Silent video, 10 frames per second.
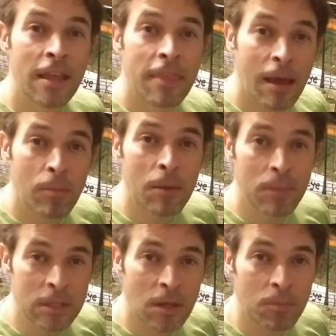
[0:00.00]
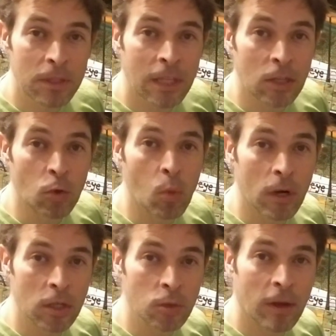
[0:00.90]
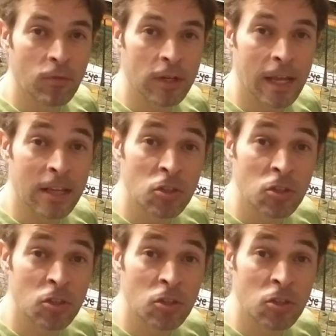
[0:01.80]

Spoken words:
That might be something that you'll want to do every day,